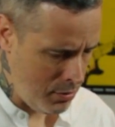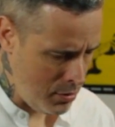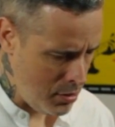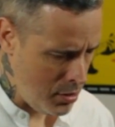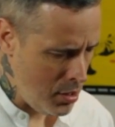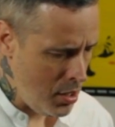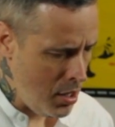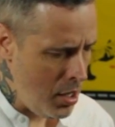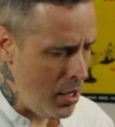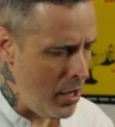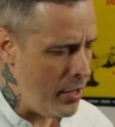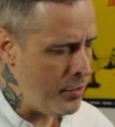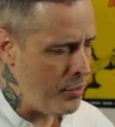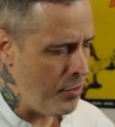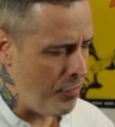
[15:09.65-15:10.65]

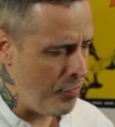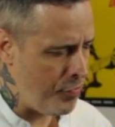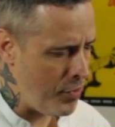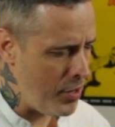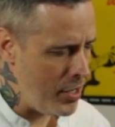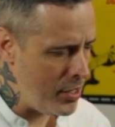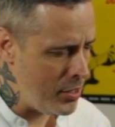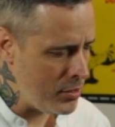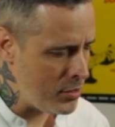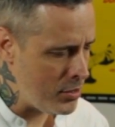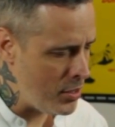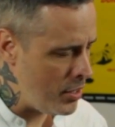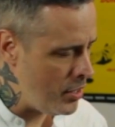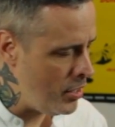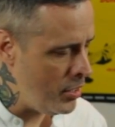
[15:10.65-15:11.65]
and your friends,
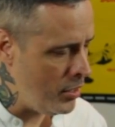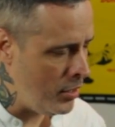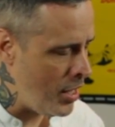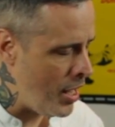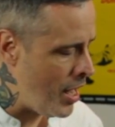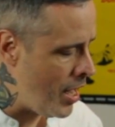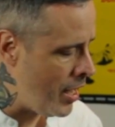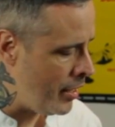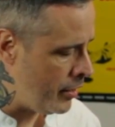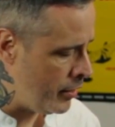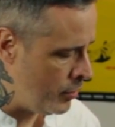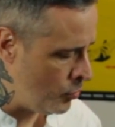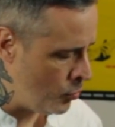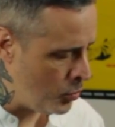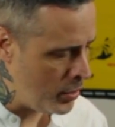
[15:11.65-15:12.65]
they lie
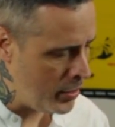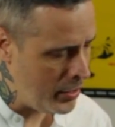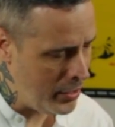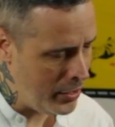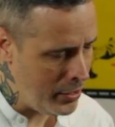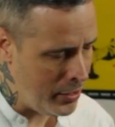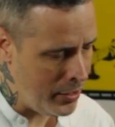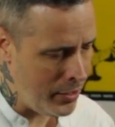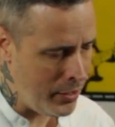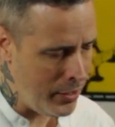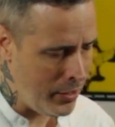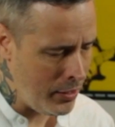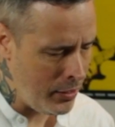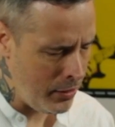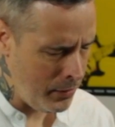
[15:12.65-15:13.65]

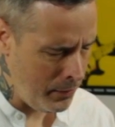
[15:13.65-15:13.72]
waiting.